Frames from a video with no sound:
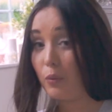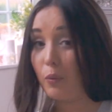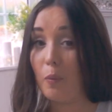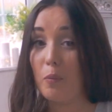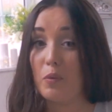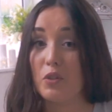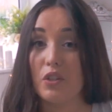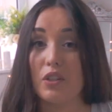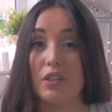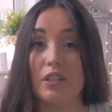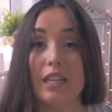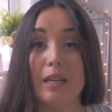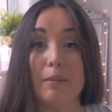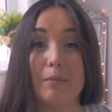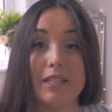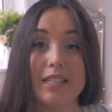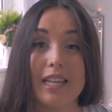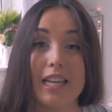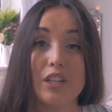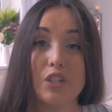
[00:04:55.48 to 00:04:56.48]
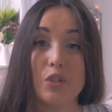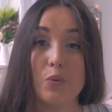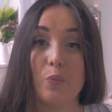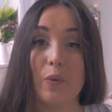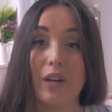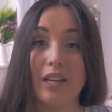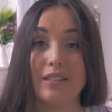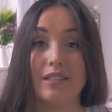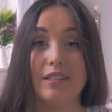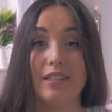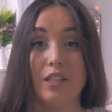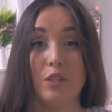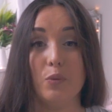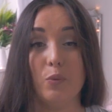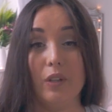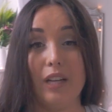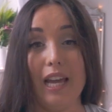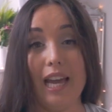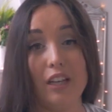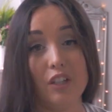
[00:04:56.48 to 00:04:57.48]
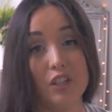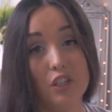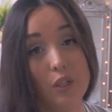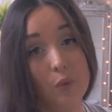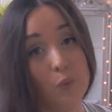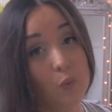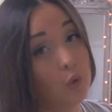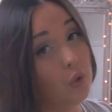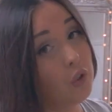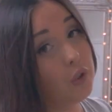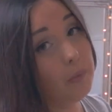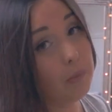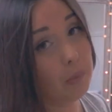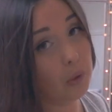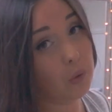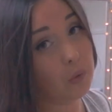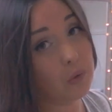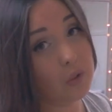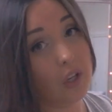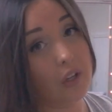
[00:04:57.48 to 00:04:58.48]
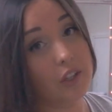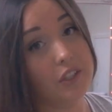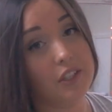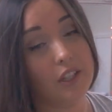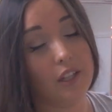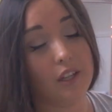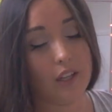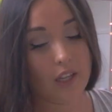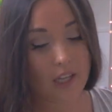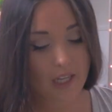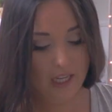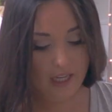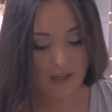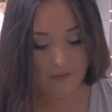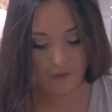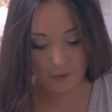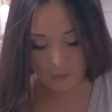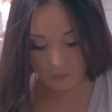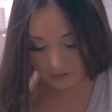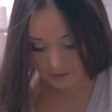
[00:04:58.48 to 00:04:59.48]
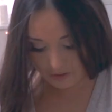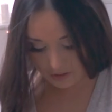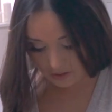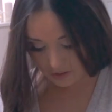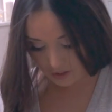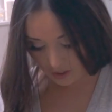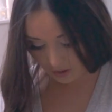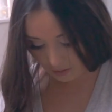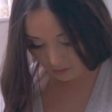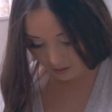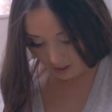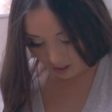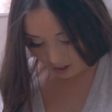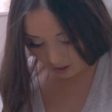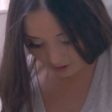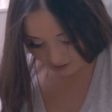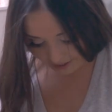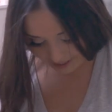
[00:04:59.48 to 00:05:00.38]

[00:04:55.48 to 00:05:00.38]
one was just an imitation waist. This one actually would pull tighter if you wanted to. I